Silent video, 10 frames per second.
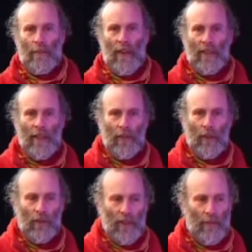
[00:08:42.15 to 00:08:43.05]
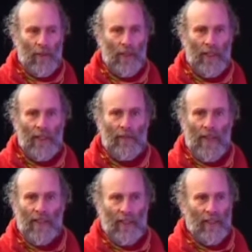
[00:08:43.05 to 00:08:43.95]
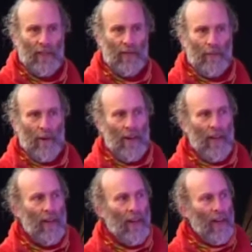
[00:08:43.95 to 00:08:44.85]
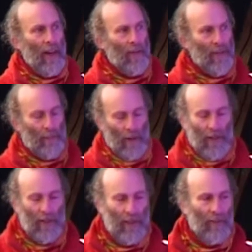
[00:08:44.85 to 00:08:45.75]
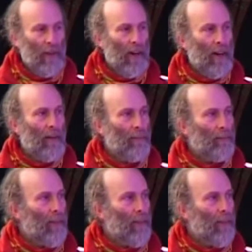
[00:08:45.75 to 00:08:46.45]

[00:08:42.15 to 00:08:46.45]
a bit of difficulty between the investigative spirit and the spirit of